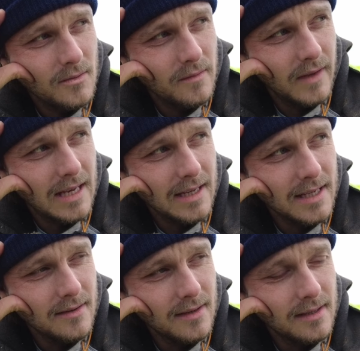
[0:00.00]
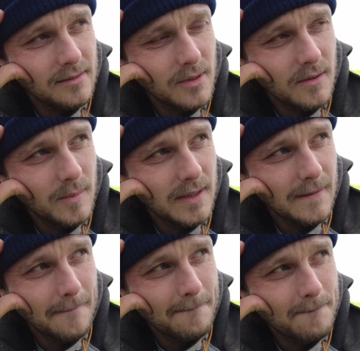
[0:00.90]
a vanity unit as well,
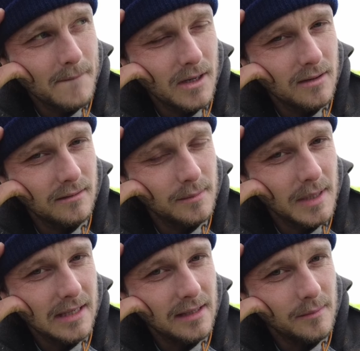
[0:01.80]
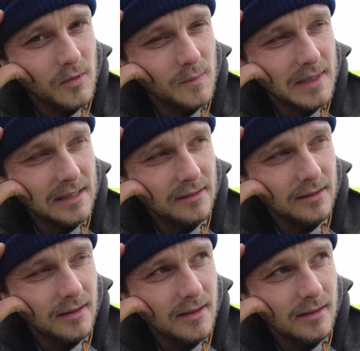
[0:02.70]
but I can't spend any more money
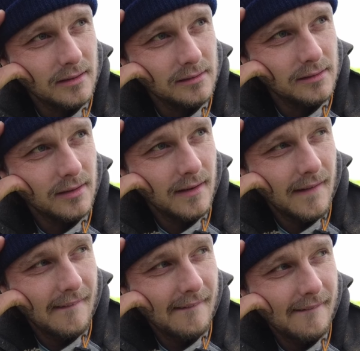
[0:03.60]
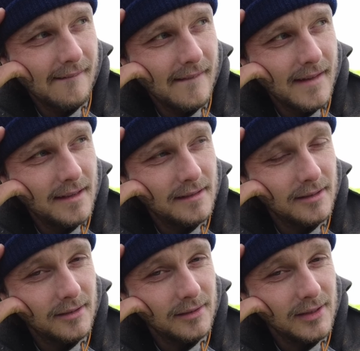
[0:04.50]
on the cartilage.
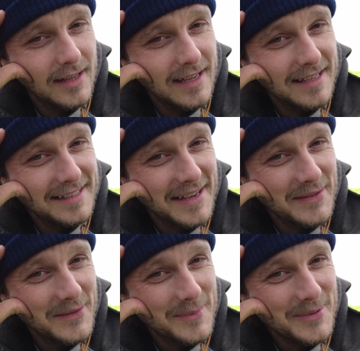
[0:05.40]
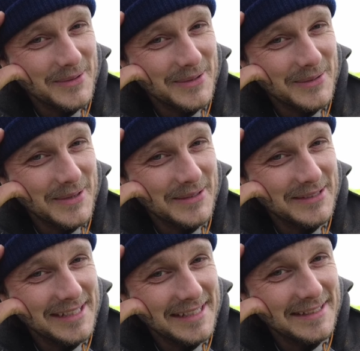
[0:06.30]
So I'm going to do that at scaffold boards as well.
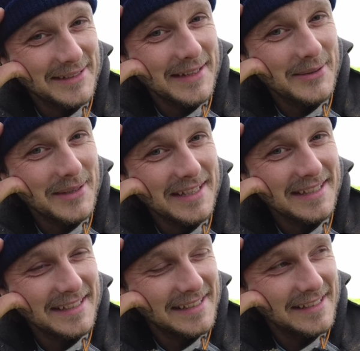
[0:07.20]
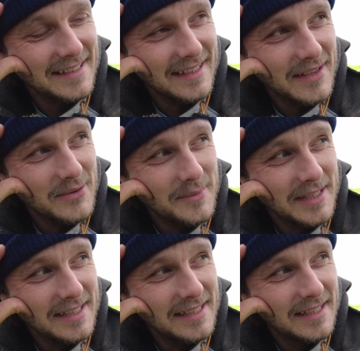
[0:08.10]
She doesn't know yet. She's going to kill
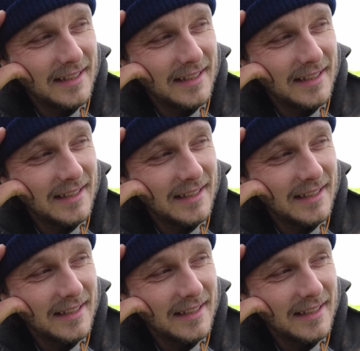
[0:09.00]
me.